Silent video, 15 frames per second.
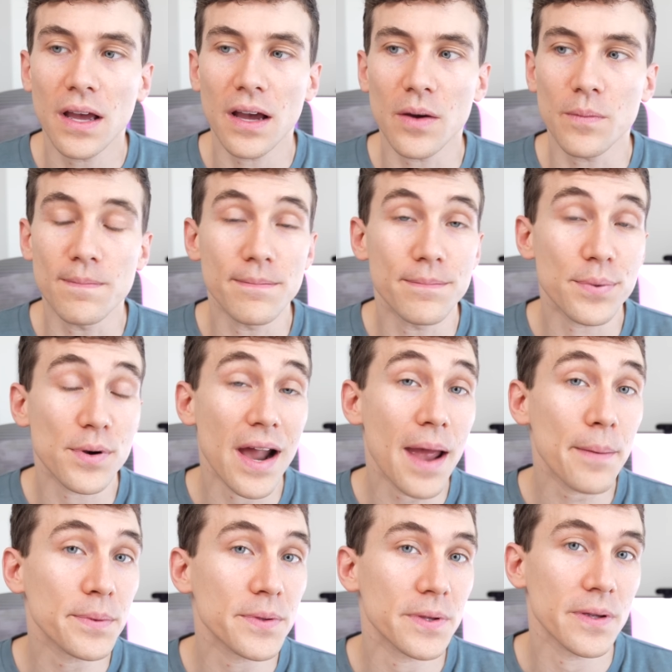um,
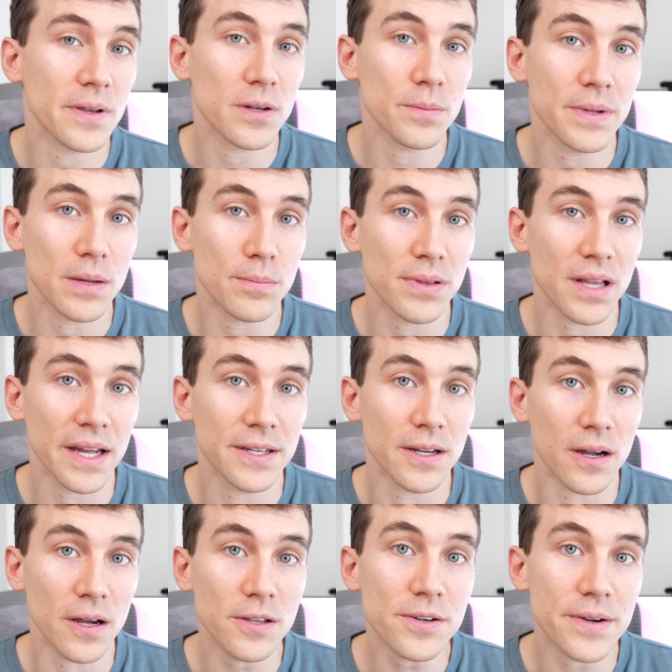perhaps it'll be applied
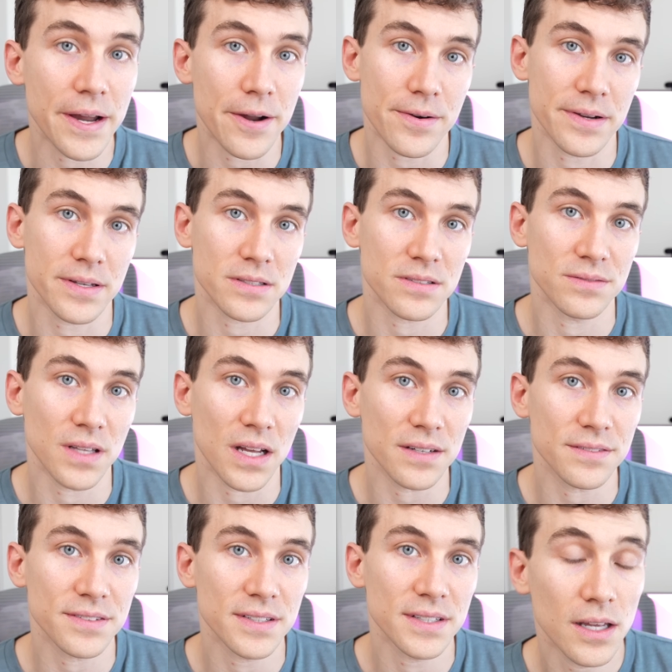to other areas of
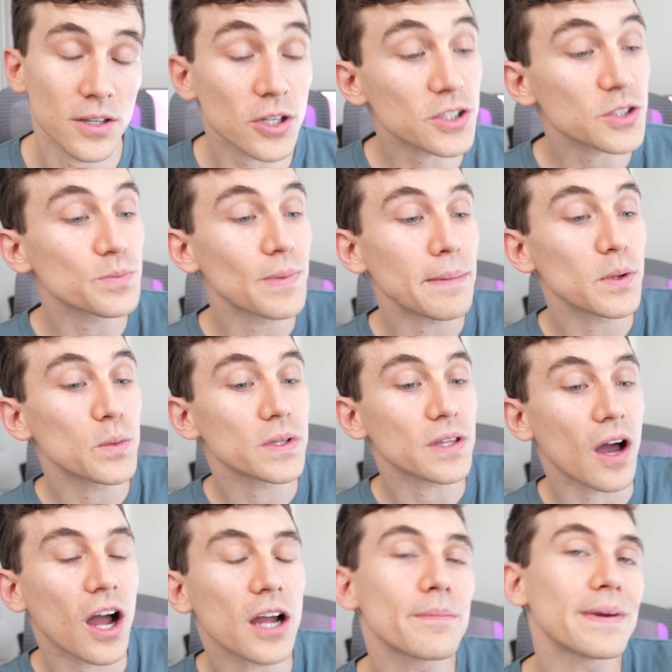life such as maybe with
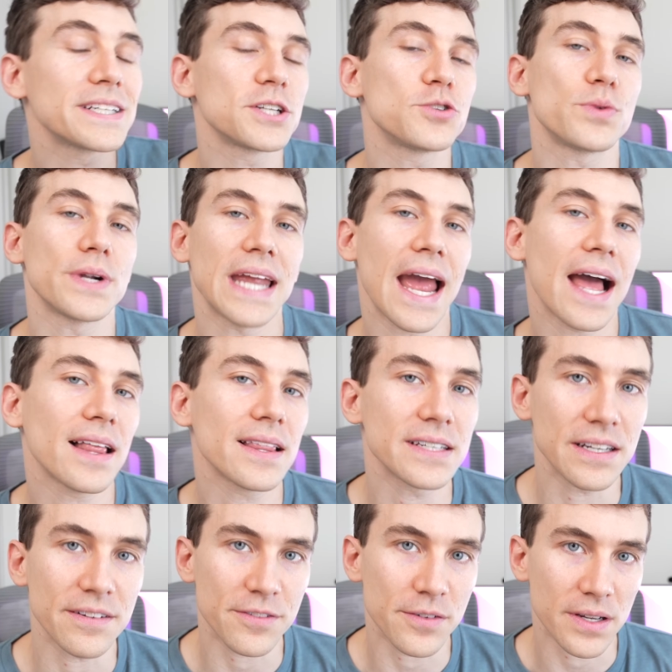augmented
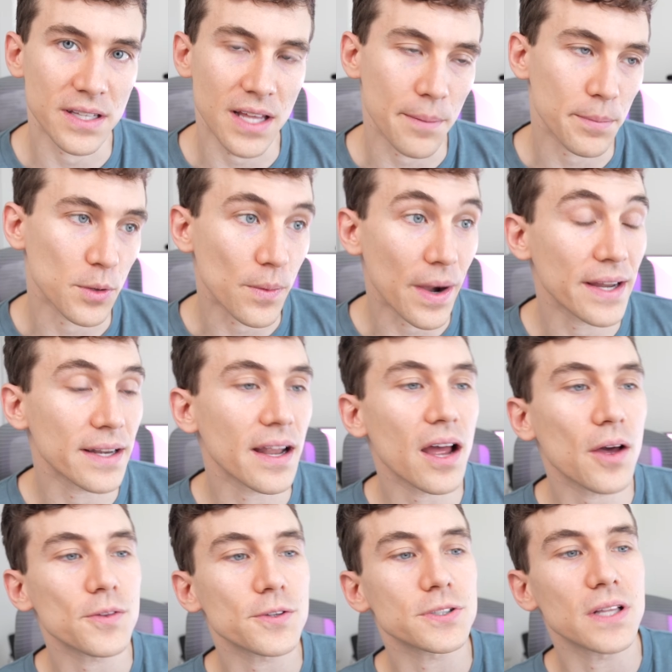reality, for example. Right
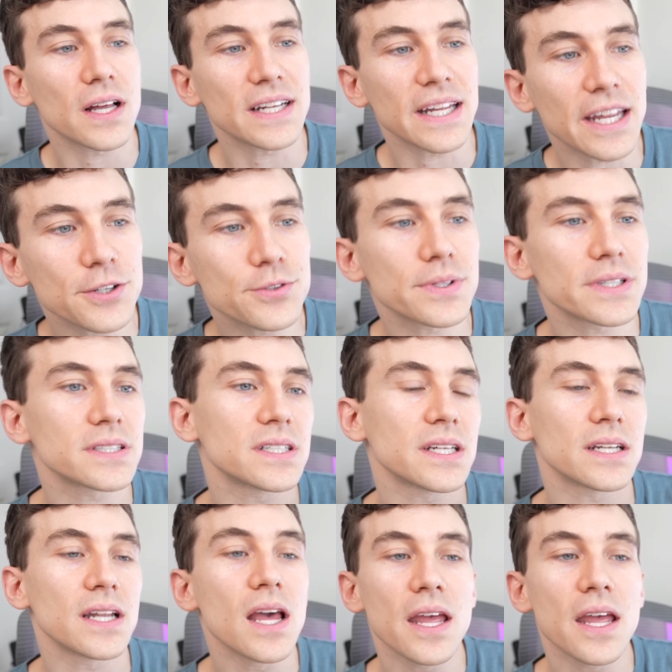now, there's a lot of interest in